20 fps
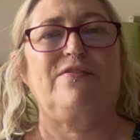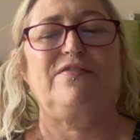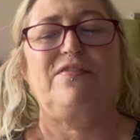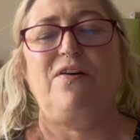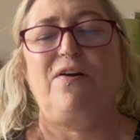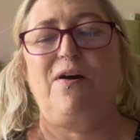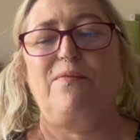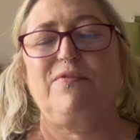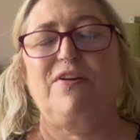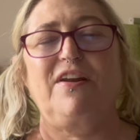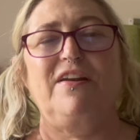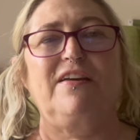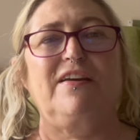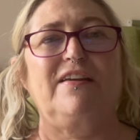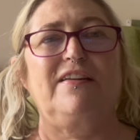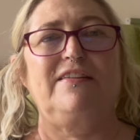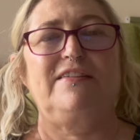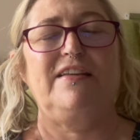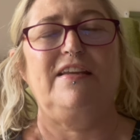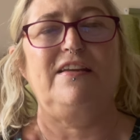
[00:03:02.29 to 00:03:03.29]
So I'm going to
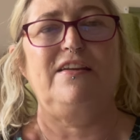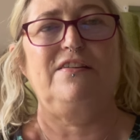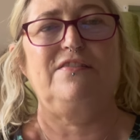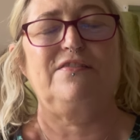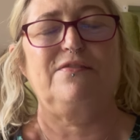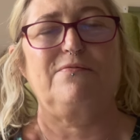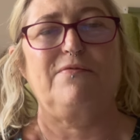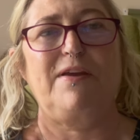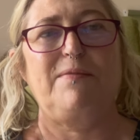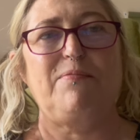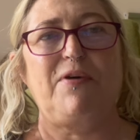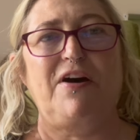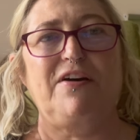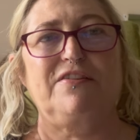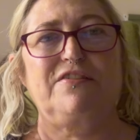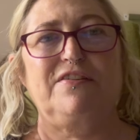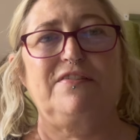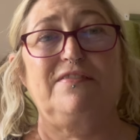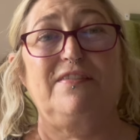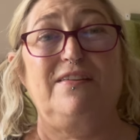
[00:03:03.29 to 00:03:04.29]
continue to
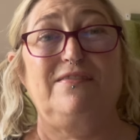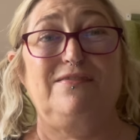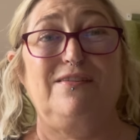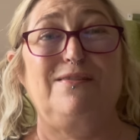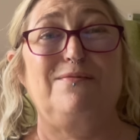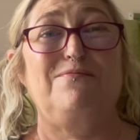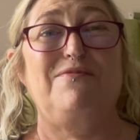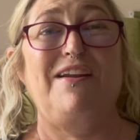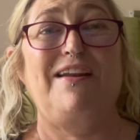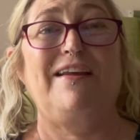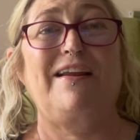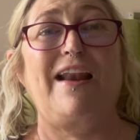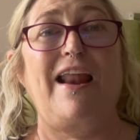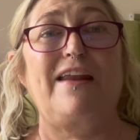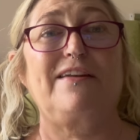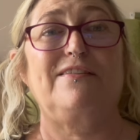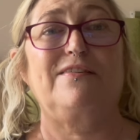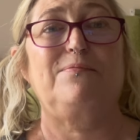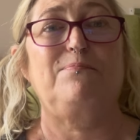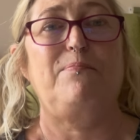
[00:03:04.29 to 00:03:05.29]
repurchase this, and I'm really
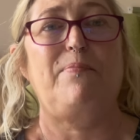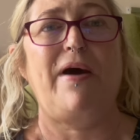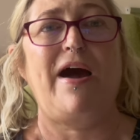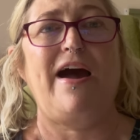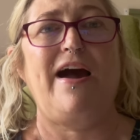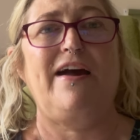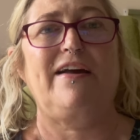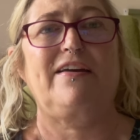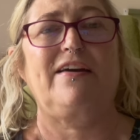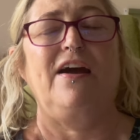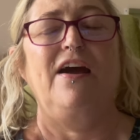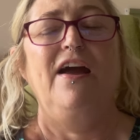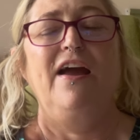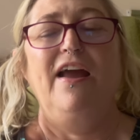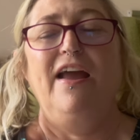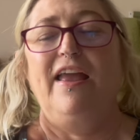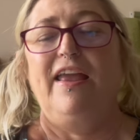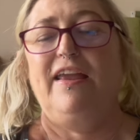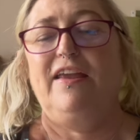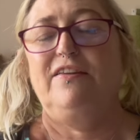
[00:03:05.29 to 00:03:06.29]
glad it's back
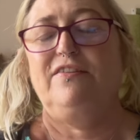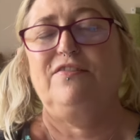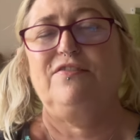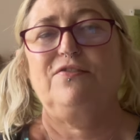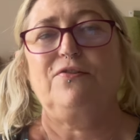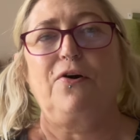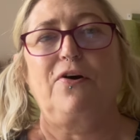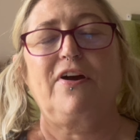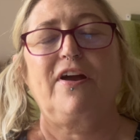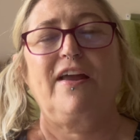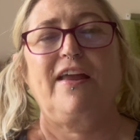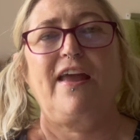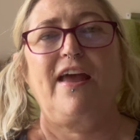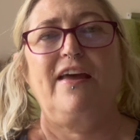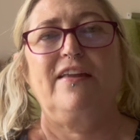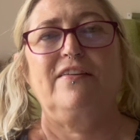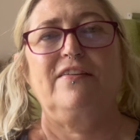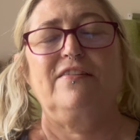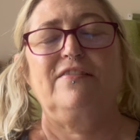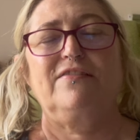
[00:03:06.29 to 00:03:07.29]
in stock
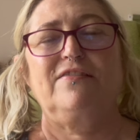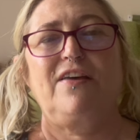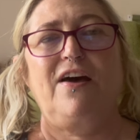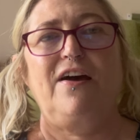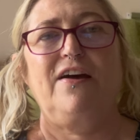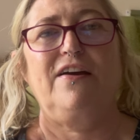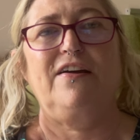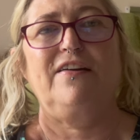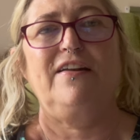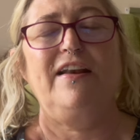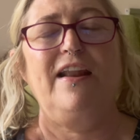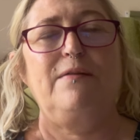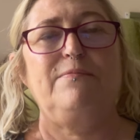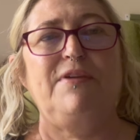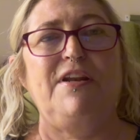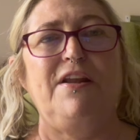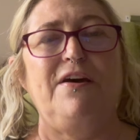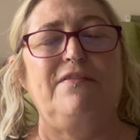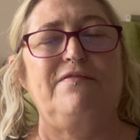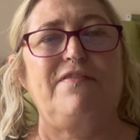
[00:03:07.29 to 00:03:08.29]
again. So let
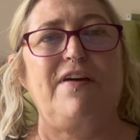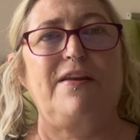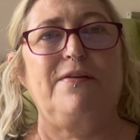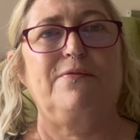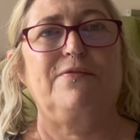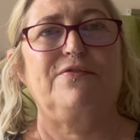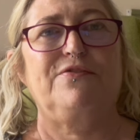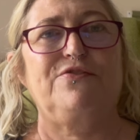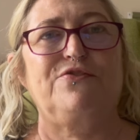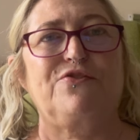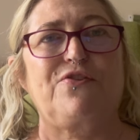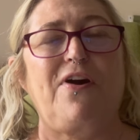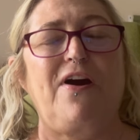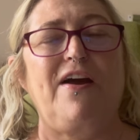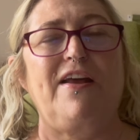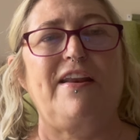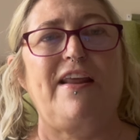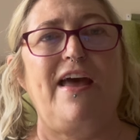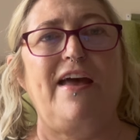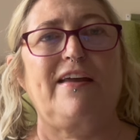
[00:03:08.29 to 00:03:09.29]
me know if anyone's
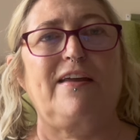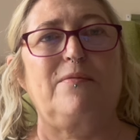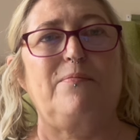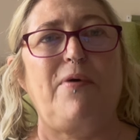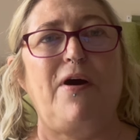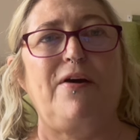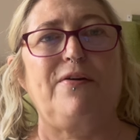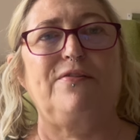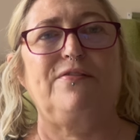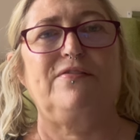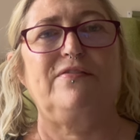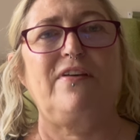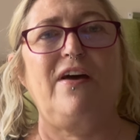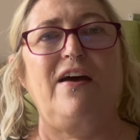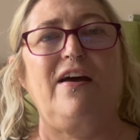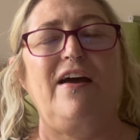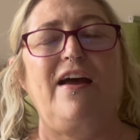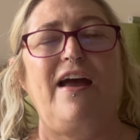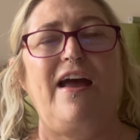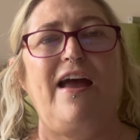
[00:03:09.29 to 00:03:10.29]
tried
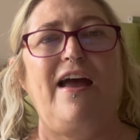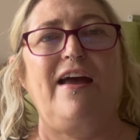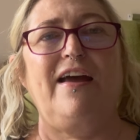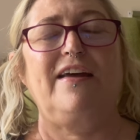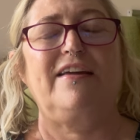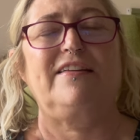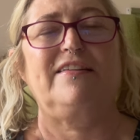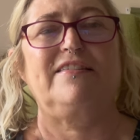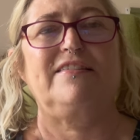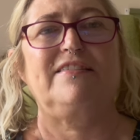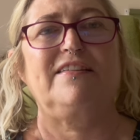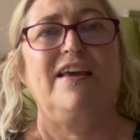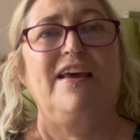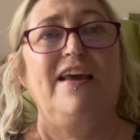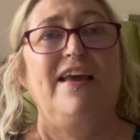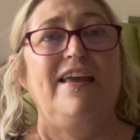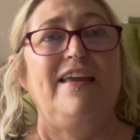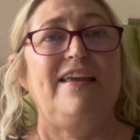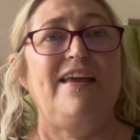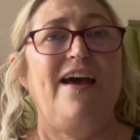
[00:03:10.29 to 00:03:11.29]
Equiposa, and
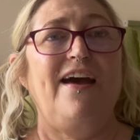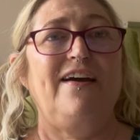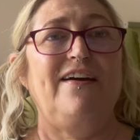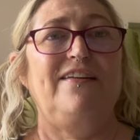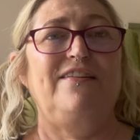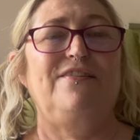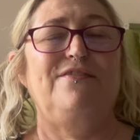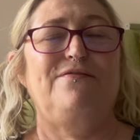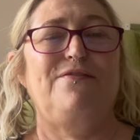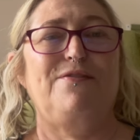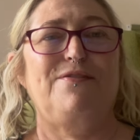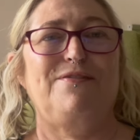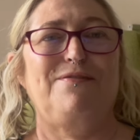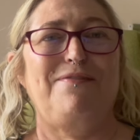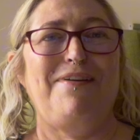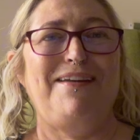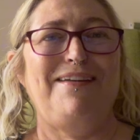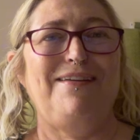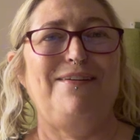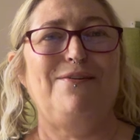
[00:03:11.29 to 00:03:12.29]
yeah, I look forward to
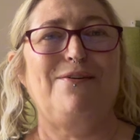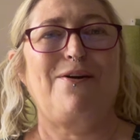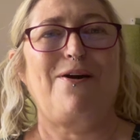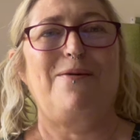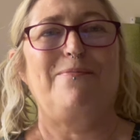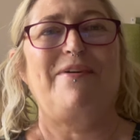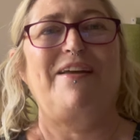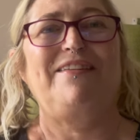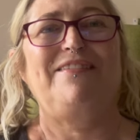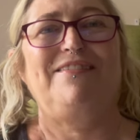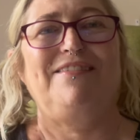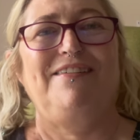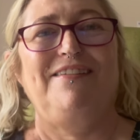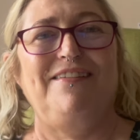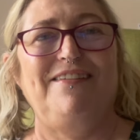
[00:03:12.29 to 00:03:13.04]
reading your comments.